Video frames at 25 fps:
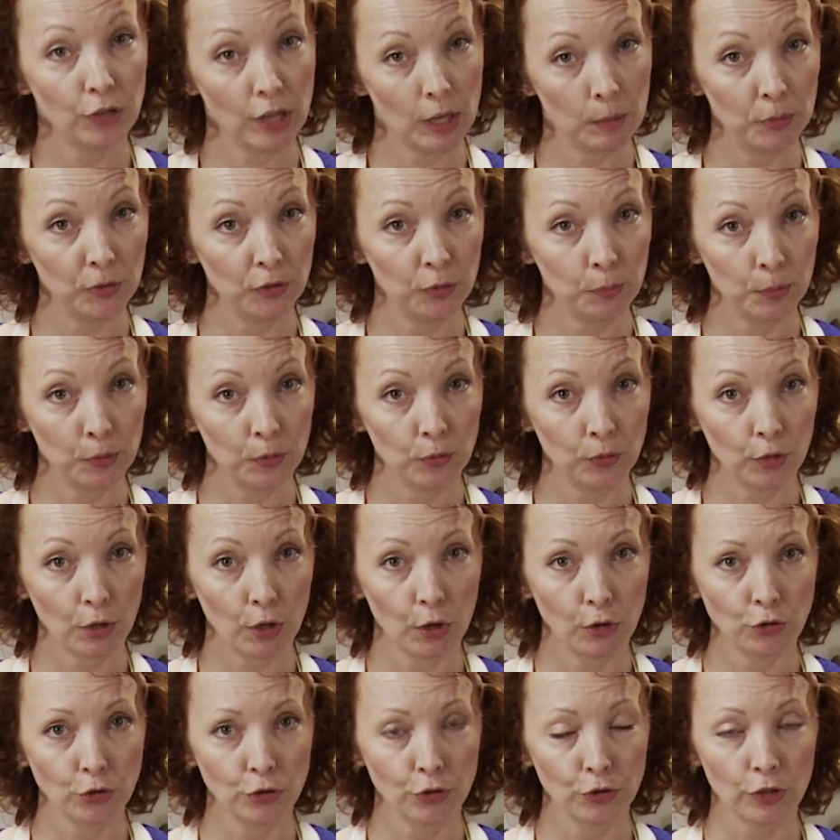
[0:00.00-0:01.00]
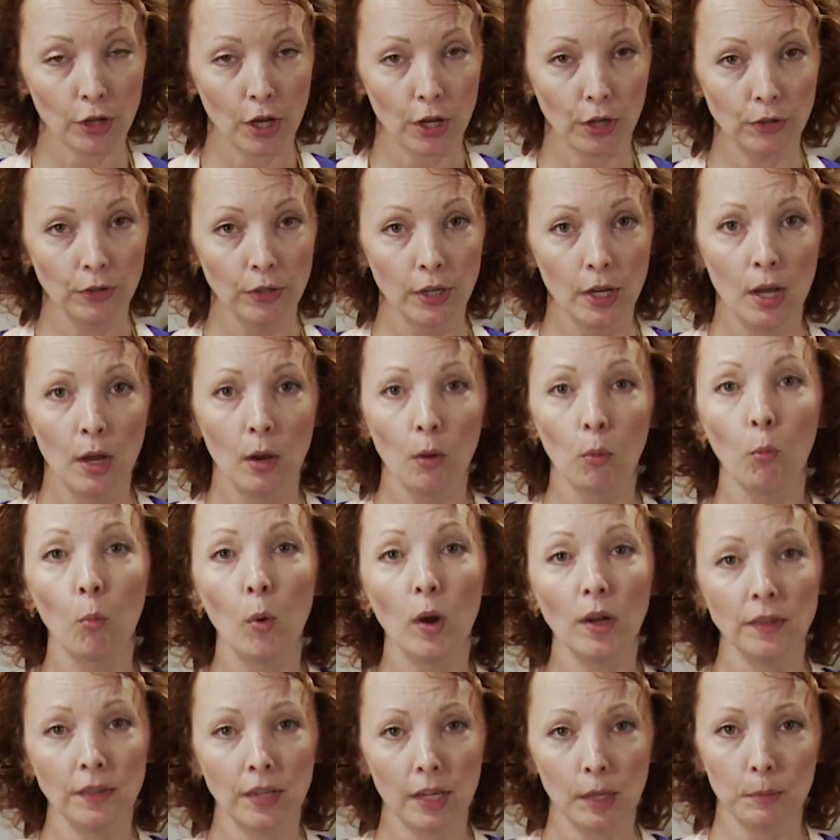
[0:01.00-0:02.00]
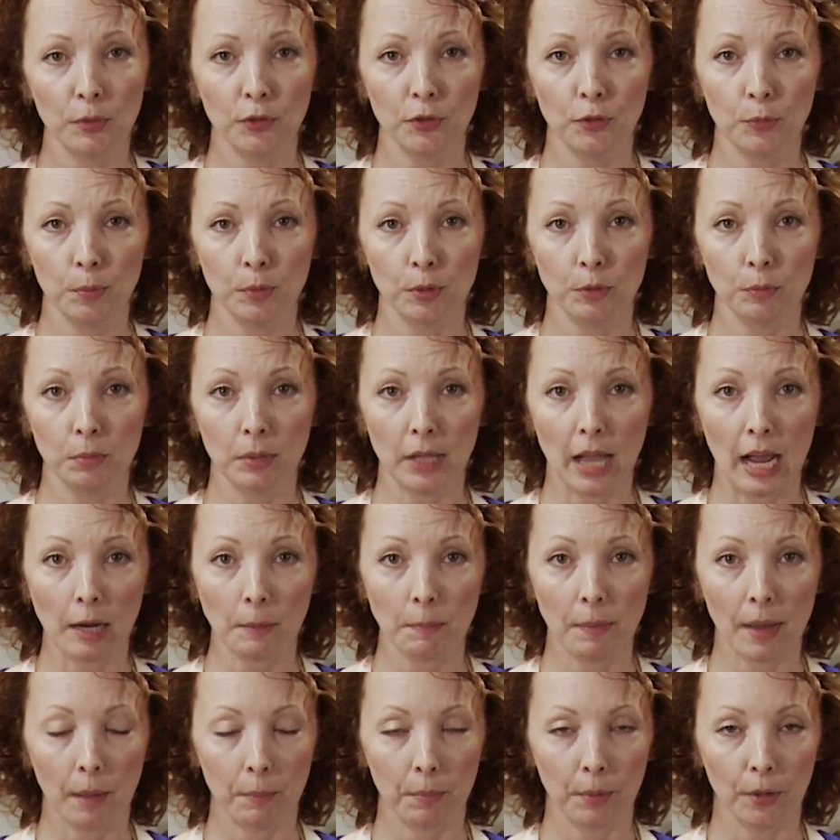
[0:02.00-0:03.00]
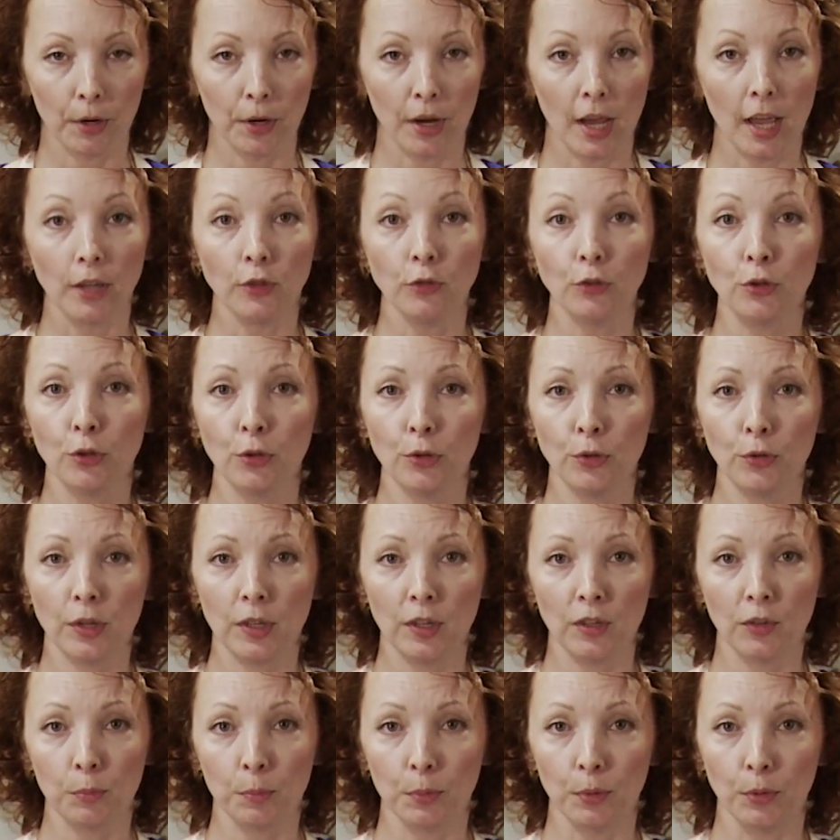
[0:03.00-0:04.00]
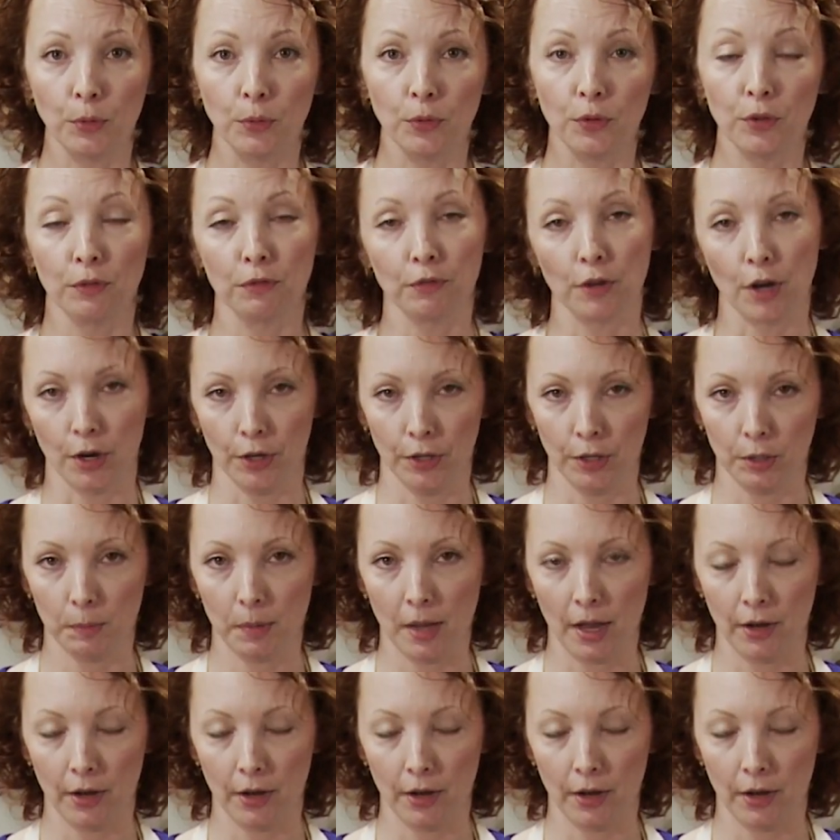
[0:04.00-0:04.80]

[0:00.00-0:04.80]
tablespoons of kosher salt, 1 tablespoon black pepper, and 2 teaspoons of garlic